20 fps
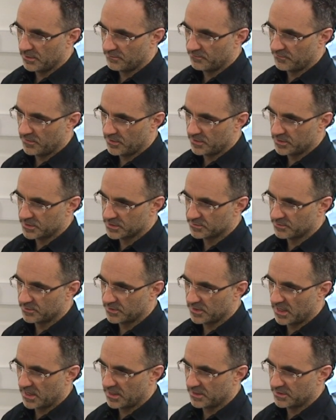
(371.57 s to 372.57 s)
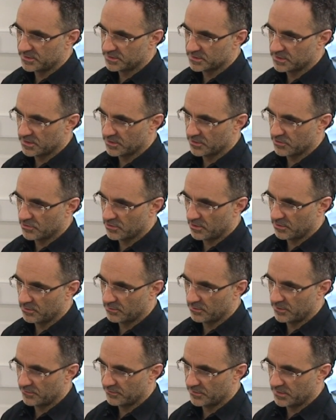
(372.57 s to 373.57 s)
and various modalities like
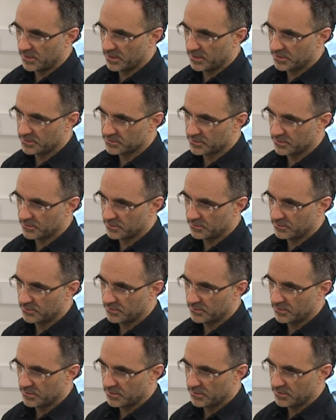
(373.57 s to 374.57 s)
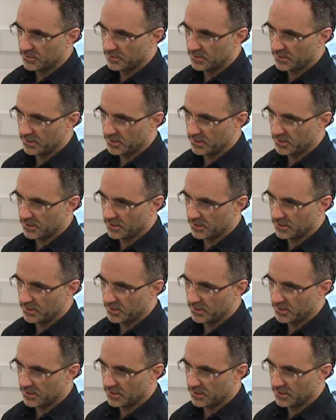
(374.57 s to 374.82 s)
shockwave and laser mm-hmm.